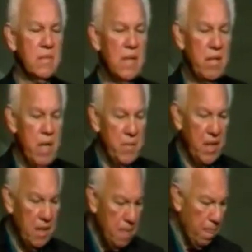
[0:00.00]

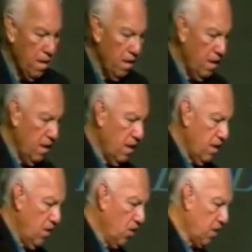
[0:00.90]
Maybe
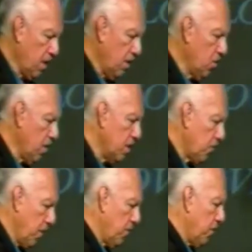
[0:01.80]
you're going to do this for
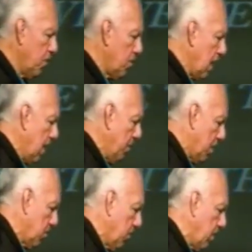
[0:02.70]
the first time
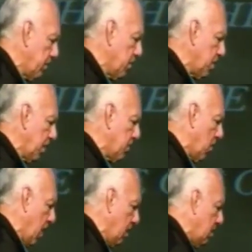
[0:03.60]
because you've never received
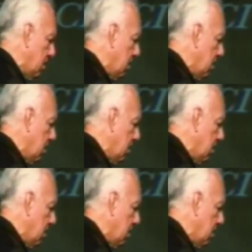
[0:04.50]
Christ.